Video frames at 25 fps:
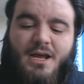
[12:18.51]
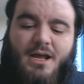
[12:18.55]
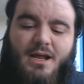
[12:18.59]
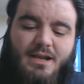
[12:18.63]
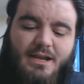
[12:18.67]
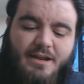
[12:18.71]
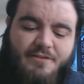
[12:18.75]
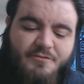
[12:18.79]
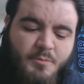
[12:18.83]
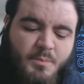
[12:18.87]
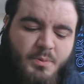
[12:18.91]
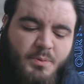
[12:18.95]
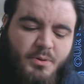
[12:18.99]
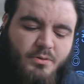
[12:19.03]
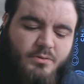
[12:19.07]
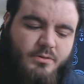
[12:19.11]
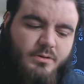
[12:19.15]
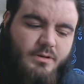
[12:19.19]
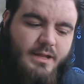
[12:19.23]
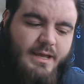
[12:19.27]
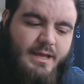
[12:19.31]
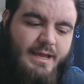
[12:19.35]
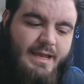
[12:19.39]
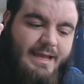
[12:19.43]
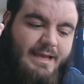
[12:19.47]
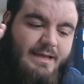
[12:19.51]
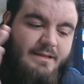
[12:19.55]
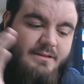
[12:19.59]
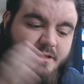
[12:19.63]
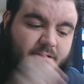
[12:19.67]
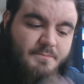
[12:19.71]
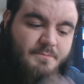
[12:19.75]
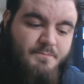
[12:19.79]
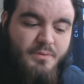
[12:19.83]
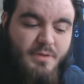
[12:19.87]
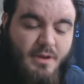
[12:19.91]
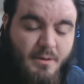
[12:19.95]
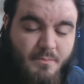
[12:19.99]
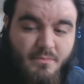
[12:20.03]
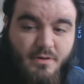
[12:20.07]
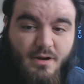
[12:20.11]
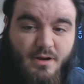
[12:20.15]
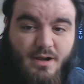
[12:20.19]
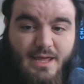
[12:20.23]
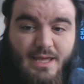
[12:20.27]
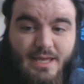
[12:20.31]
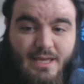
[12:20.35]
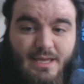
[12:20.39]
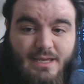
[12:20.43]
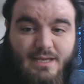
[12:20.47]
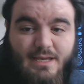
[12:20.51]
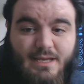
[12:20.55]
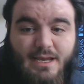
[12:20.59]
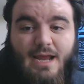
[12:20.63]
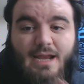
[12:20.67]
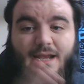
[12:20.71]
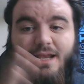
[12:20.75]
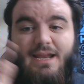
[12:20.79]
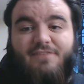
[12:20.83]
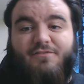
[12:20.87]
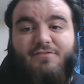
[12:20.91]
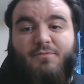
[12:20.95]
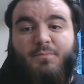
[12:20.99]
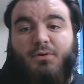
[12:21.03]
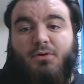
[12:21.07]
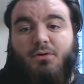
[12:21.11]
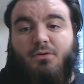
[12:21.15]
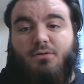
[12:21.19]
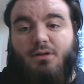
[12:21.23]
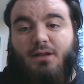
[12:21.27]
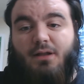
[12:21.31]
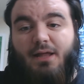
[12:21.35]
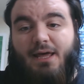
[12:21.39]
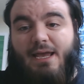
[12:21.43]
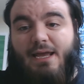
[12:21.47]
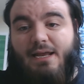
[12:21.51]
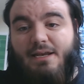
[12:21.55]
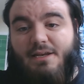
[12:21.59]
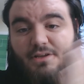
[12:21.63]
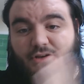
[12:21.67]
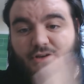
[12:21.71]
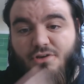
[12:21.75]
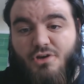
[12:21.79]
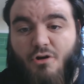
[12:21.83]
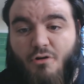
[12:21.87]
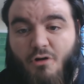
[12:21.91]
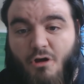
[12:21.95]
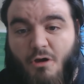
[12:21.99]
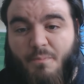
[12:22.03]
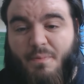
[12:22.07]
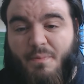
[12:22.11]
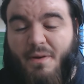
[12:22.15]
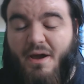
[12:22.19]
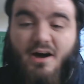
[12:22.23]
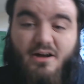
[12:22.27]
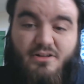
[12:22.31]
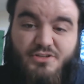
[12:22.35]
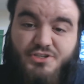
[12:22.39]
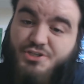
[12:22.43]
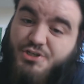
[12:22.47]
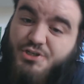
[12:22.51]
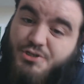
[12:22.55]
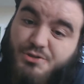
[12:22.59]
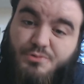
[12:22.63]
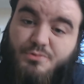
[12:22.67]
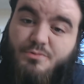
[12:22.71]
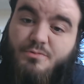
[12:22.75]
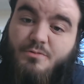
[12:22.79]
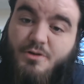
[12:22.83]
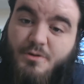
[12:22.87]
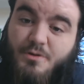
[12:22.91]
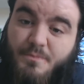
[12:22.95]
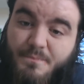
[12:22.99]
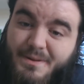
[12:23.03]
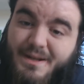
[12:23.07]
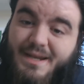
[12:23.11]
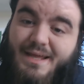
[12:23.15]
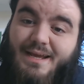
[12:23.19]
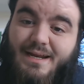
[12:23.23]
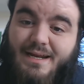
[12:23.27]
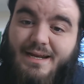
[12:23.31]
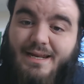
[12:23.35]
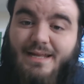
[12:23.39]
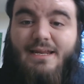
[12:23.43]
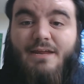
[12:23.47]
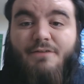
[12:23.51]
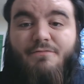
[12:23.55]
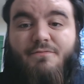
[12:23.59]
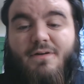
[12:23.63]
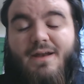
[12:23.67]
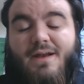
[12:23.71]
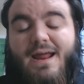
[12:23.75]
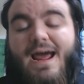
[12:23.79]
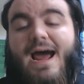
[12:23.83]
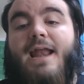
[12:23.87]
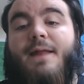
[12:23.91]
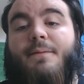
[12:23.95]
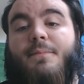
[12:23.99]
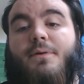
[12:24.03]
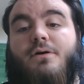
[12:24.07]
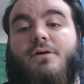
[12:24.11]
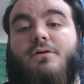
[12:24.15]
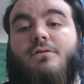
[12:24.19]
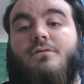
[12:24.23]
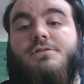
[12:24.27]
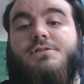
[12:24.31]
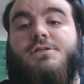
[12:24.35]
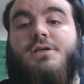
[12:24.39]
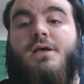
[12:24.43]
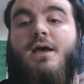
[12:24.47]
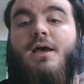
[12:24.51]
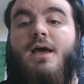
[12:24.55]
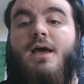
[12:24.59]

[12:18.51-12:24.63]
Liverpool in the Premier League and Liverpool in Europe are two completely different animals.